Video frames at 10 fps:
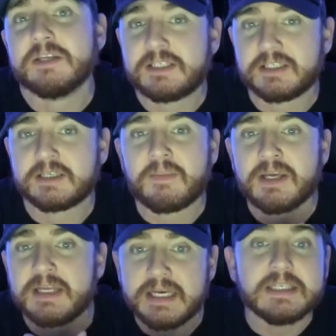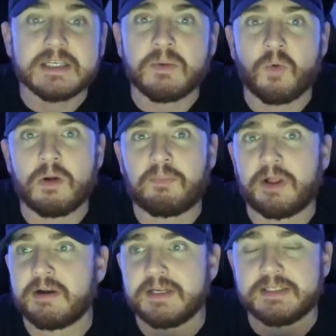He's the number one
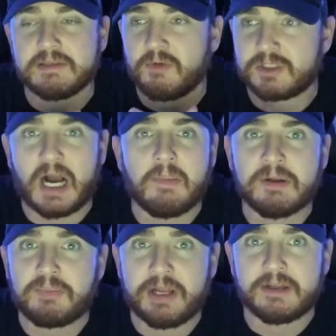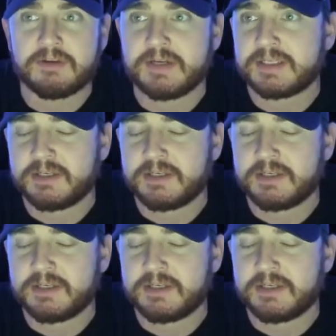player. He's the most dominant player there is.